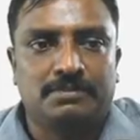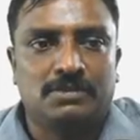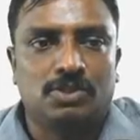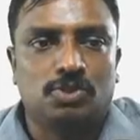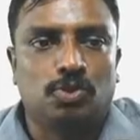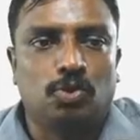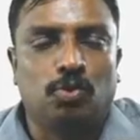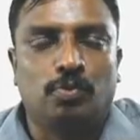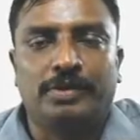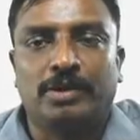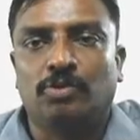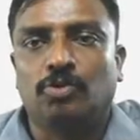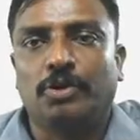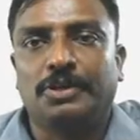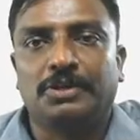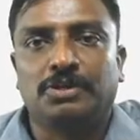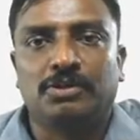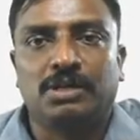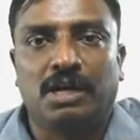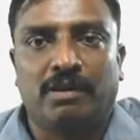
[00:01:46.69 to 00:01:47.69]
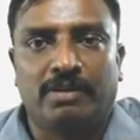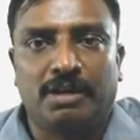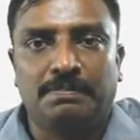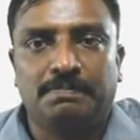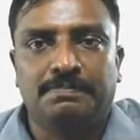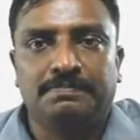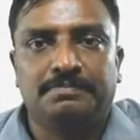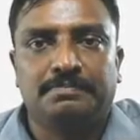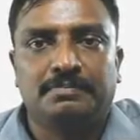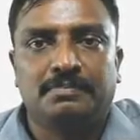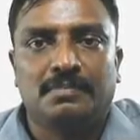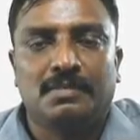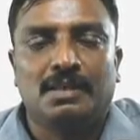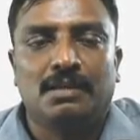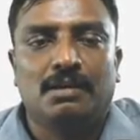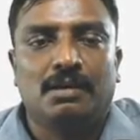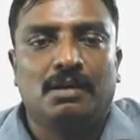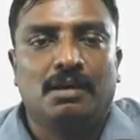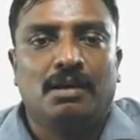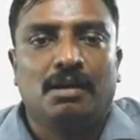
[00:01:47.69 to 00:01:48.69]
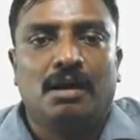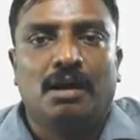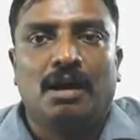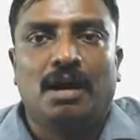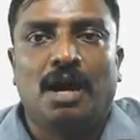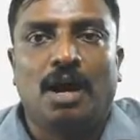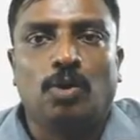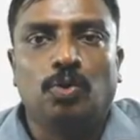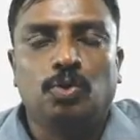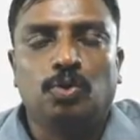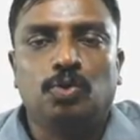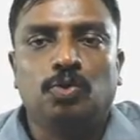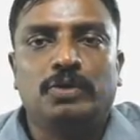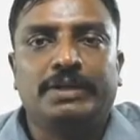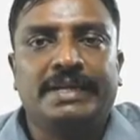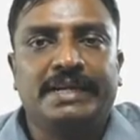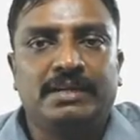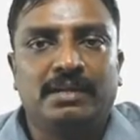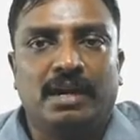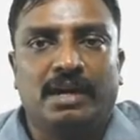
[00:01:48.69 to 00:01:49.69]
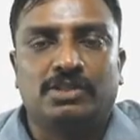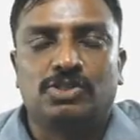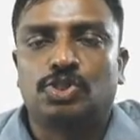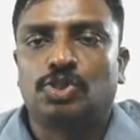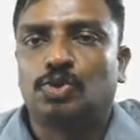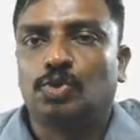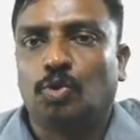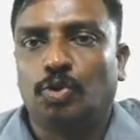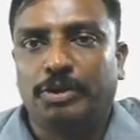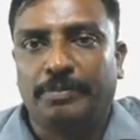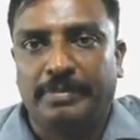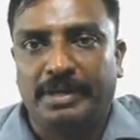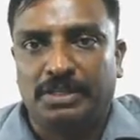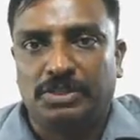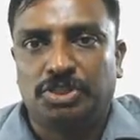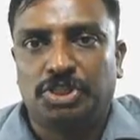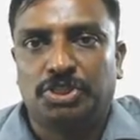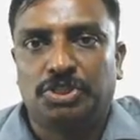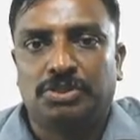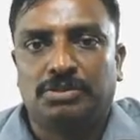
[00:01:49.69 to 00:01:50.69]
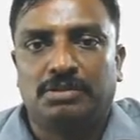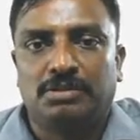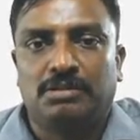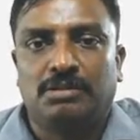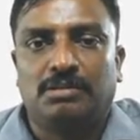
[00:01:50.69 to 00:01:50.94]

So we are going to cover up how to read and store image.